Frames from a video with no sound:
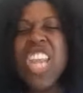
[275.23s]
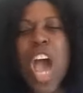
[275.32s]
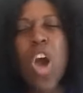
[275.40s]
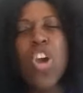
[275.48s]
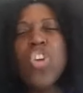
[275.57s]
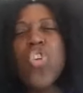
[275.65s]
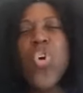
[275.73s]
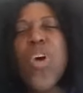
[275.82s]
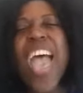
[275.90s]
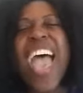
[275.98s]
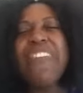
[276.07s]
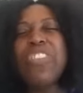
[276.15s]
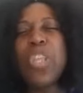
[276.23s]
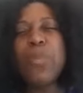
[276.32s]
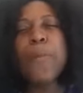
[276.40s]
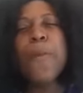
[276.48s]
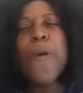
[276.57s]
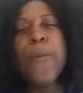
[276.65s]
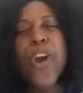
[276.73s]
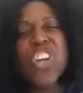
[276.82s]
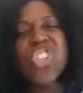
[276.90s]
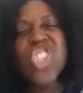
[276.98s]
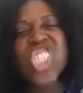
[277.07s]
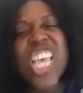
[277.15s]
No, you have to be
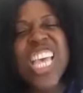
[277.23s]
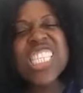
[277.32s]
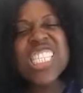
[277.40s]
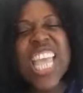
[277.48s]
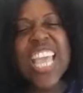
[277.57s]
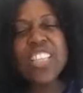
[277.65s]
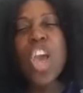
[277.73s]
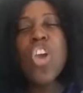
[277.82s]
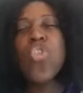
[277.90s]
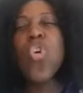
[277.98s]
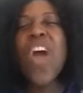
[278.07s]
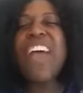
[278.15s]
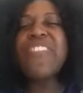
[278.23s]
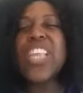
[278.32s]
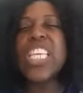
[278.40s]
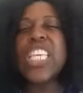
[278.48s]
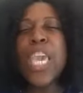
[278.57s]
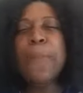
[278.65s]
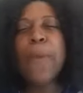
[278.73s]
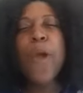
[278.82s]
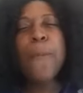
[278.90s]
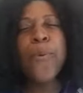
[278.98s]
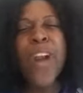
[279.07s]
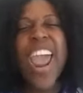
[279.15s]
persistent. You have to keep
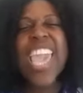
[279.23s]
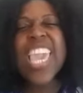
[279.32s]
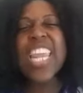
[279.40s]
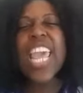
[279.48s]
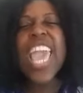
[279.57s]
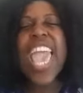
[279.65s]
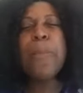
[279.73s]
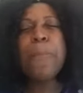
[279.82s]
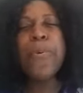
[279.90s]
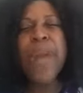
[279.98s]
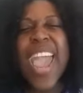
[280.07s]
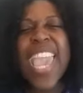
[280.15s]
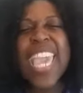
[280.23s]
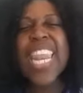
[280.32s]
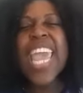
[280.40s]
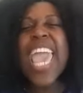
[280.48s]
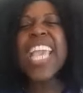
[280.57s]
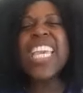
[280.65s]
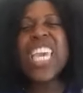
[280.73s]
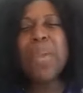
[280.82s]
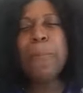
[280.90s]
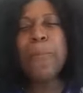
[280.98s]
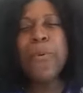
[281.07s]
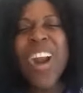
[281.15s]
praying and praying and
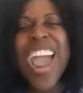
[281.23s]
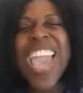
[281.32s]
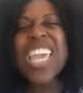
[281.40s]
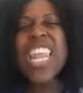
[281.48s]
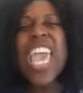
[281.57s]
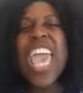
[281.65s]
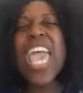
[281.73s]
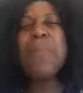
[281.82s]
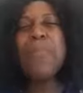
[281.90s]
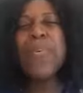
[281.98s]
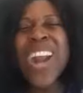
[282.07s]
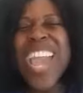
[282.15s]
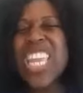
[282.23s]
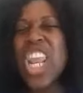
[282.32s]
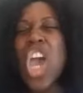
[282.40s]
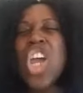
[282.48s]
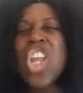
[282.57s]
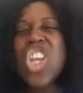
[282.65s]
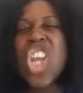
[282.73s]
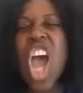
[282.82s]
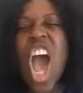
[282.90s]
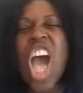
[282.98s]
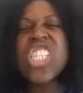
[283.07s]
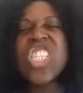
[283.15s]
keep praying and praying
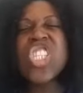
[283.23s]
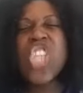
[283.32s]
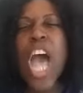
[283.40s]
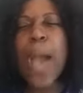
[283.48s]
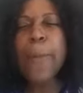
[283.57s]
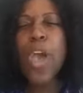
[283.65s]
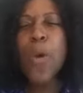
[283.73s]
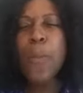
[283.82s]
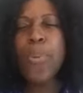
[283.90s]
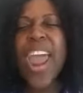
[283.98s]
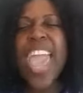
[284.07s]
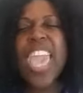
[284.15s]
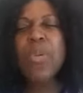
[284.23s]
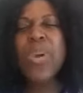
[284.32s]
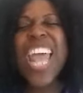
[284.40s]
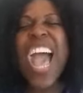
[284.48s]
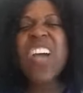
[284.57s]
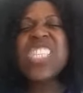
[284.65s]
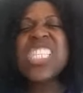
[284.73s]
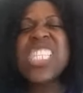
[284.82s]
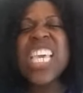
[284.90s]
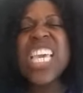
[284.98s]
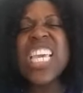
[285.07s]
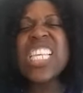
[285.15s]
nonstop. Pray without
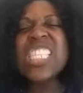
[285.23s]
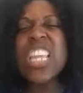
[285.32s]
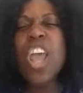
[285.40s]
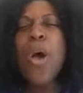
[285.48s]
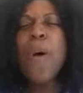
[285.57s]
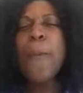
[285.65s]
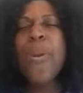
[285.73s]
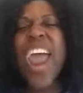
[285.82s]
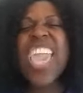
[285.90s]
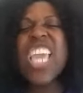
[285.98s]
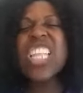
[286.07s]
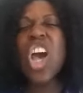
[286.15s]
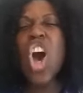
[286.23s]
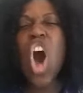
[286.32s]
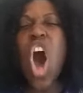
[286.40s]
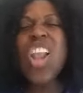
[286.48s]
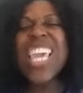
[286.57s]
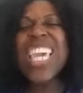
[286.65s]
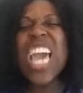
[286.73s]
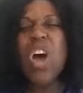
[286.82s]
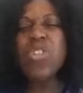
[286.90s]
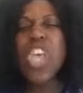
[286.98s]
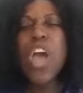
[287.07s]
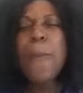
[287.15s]
season. Pray in the Holy
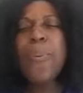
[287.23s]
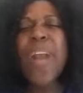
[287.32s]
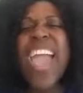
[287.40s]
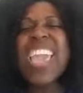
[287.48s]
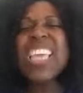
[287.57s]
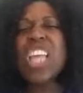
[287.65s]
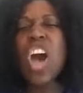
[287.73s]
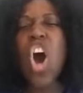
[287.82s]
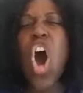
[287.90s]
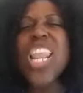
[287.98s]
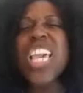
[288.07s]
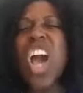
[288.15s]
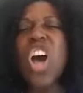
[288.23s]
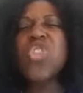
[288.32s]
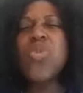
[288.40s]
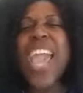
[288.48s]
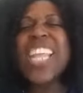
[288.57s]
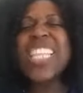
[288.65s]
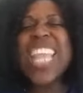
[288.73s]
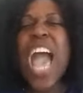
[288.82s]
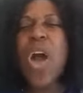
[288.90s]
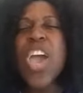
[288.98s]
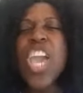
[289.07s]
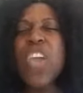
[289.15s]
Ghost. Pray in the Holy Ghost right
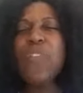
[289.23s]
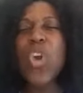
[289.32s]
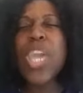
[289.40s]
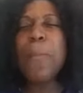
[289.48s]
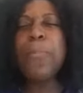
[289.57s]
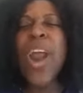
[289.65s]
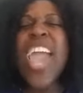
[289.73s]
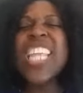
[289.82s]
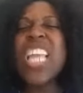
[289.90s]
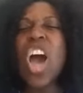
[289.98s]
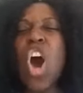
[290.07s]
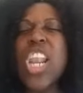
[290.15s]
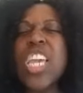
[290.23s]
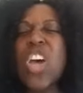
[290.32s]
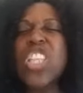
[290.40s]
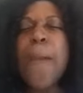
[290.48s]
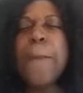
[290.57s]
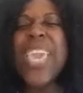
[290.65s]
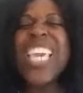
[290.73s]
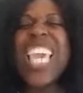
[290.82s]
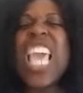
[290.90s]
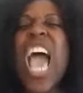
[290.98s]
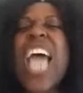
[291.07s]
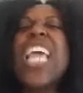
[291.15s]
now. If you can pray in the Holy Ghost,
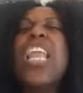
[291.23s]
begin.